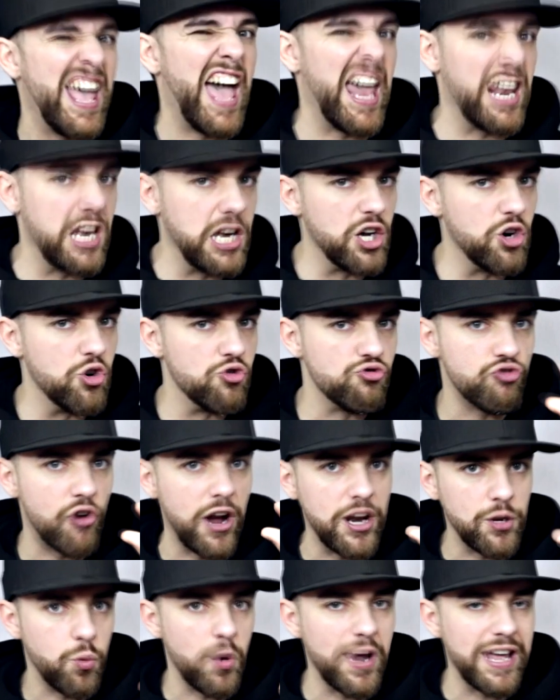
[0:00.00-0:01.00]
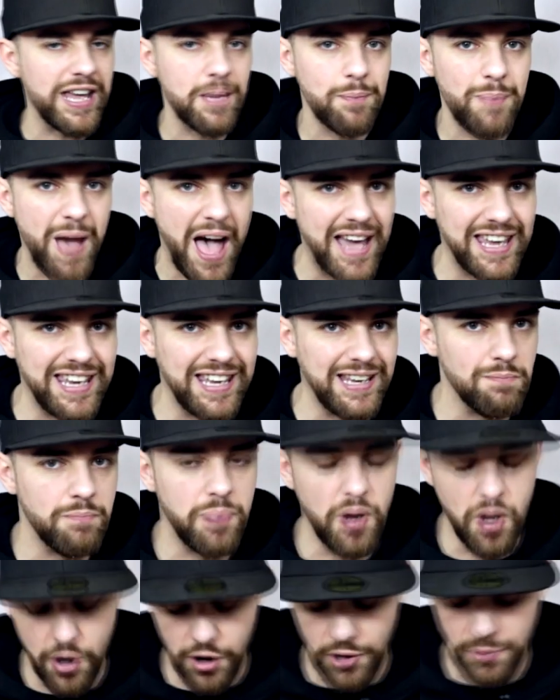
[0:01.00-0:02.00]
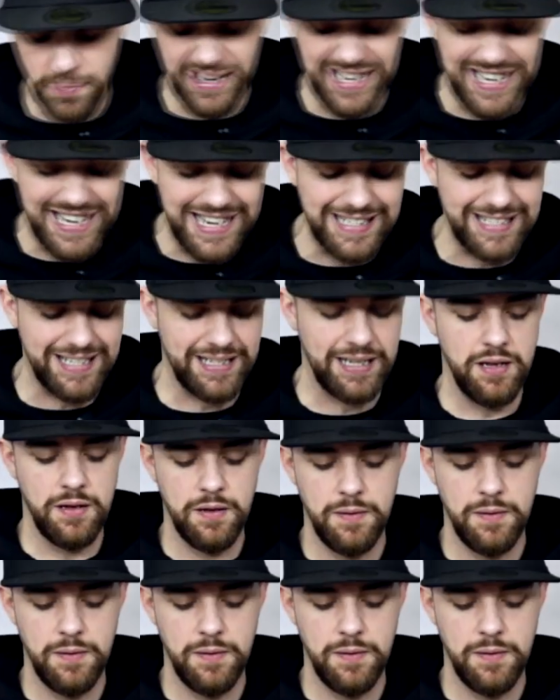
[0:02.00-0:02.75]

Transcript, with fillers: and a little red winged packing bird, please.